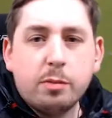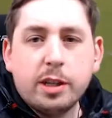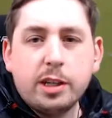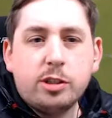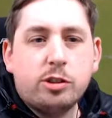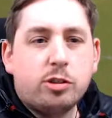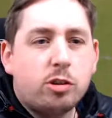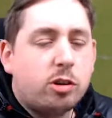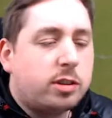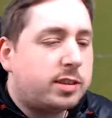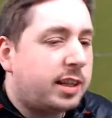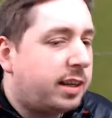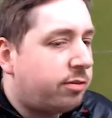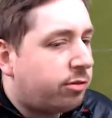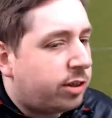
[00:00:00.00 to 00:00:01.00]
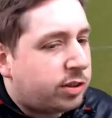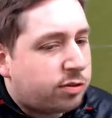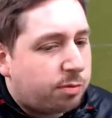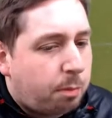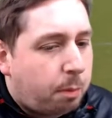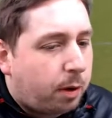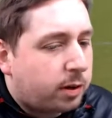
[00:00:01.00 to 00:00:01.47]
with these shorter deliveries
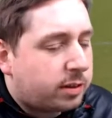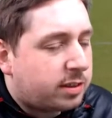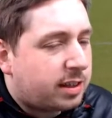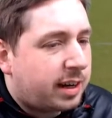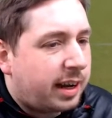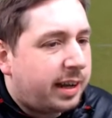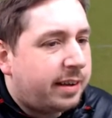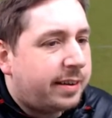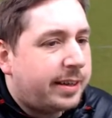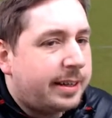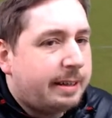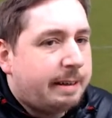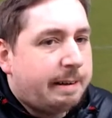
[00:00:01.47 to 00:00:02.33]
from Buck today. It's